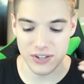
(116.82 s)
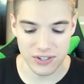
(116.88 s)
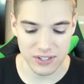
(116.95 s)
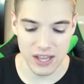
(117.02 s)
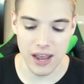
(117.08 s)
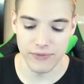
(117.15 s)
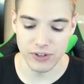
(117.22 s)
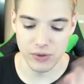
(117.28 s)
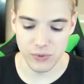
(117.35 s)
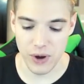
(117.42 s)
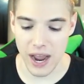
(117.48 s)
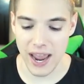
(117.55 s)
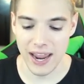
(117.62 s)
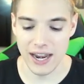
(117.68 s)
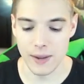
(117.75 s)
just left and
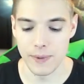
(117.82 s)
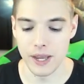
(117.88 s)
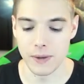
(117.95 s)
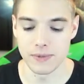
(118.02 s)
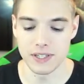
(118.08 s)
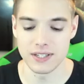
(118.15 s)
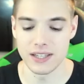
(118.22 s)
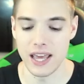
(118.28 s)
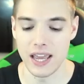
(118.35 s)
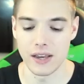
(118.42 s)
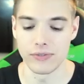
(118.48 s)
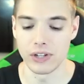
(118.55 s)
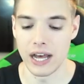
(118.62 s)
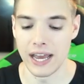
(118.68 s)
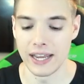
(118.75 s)
right, and it becomes this thing
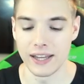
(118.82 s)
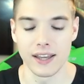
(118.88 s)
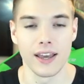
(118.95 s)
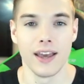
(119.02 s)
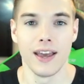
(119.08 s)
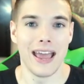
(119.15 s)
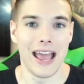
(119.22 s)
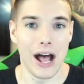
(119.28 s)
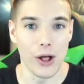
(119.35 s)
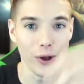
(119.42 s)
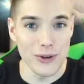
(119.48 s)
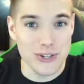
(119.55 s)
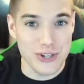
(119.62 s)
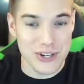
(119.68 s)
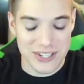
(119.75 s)
of like,
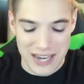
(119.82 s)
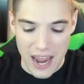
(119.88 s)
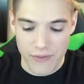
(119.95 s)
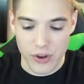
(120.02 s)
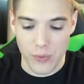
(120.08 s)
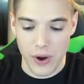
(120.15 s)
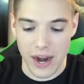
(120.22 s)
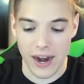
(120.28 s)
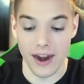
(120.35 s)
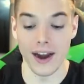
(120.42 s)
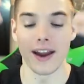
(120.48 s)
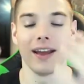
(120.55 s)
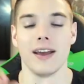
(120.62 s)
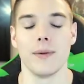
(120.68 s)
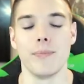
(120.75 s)
LRs are just everywhere,
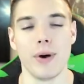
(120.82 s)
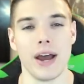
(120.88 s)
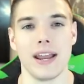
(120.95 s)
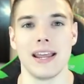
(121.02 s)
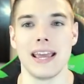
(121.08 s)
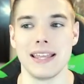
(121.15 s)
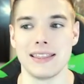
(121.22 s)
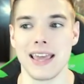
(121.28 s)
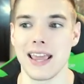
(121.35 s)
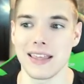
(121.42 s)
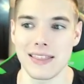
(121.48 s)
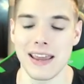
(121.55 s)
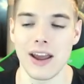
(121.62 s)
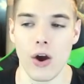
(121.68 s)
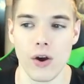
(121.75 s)
but
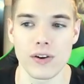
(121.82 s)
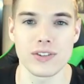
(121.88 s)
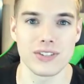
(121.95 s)
they are